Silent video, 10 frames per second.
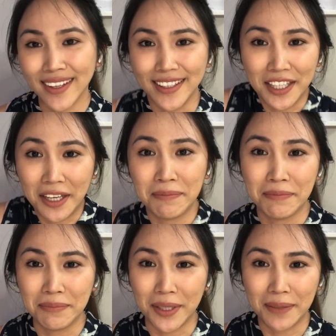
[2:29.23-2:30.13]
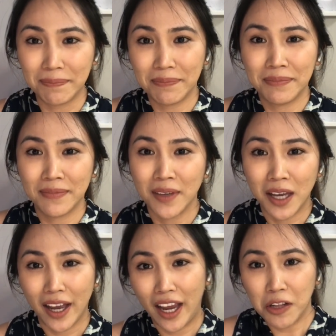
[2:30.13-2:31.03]
Yeah, but
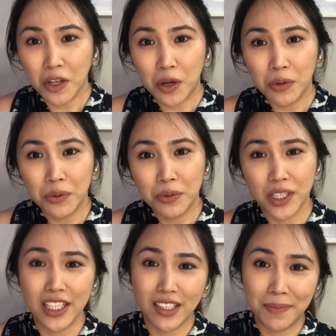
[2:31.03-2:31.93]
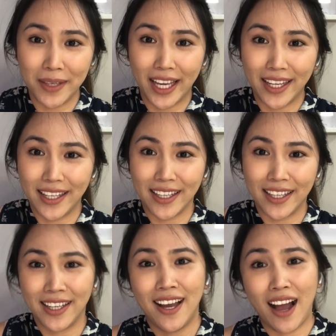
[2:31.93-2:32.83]
I don't know. He's the mechanic.
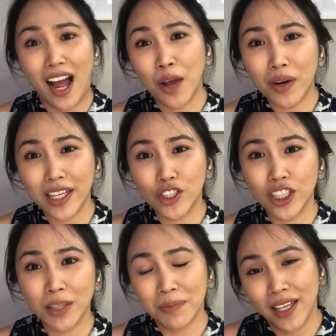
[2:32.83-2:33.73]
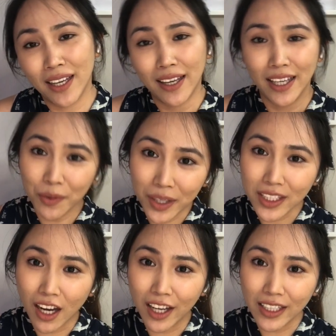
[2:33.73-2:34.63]
I want a Jeep. He wants
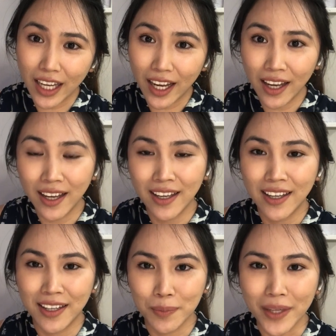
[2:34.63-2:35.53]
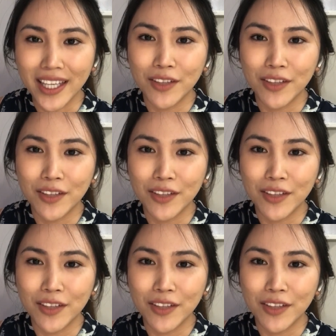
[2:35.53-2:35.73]
a Honda. But he